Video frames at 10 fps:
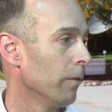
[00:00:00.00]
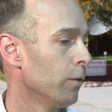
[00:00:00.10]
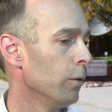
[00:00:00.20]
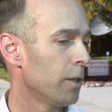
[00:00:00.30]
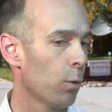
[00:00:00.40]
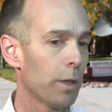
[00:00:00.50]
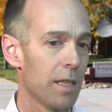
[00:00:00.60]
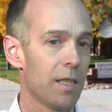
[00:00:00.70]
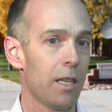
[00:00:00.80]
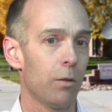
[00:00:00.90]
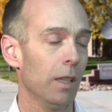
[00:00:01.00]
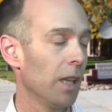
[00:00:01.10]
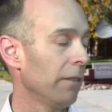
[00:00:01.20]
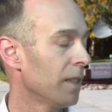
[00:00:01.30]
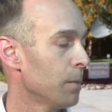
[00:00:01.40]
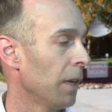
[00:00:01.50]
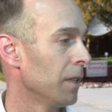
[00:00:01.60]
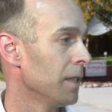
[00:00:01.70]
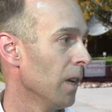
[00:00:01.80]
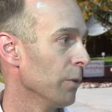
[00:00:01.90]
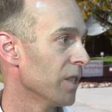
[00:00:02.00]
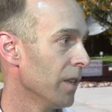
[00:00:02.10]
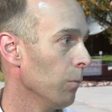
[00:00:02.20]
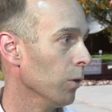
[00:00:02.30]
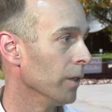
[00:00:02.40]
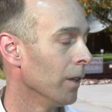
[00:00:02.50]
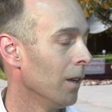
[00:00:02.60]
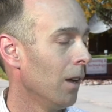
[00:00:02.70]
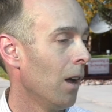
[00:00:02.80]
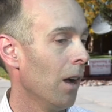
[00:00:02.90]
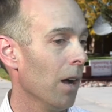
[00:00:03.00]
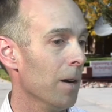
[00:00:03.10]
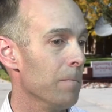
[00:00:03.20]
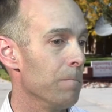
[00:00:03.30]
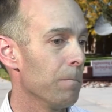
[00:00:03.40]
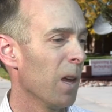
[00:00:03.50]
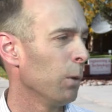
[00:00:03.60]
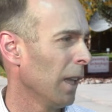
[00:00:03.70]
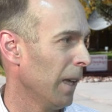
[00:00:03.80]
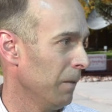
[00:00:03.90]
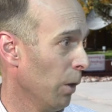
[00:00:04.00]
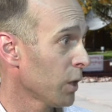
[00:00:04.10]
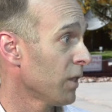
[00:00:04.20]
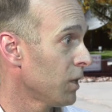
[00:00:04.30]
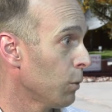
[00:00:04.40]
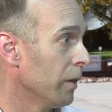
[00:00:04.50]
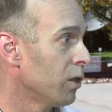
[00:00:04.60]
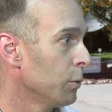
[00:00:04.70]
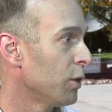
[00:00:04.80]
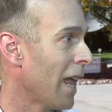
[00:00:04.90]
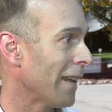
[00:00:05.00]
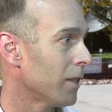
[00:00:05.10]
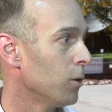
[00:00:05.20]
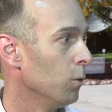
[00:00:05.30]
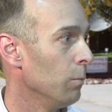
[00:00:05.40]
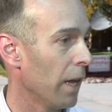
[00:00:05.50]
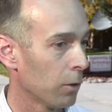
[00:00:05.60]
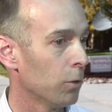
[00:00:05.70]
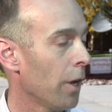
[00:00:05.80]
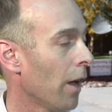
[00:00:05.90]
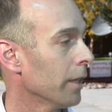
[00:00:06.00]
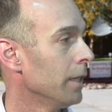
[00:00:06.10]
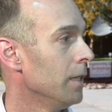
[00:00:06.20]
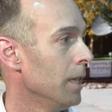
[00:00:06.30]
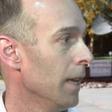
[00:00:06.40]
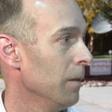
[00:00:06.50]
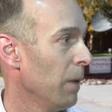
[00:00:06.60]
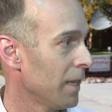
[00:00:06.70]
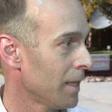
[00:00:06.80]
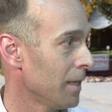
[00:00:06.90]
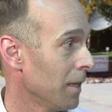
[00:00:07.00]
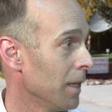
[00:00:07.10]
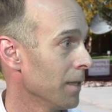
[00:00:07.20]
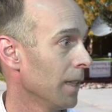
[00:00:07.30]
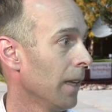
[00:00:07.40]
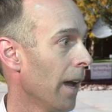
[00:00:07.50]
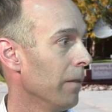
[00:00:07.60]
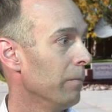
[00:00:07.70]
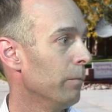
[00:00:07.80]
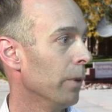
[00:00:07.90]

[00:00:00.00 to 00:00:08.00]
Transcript: through the 20th century, life expectancy almost doubled. And most of us attribute that to medical knowledge and medicines and things like that. Mm-hmm.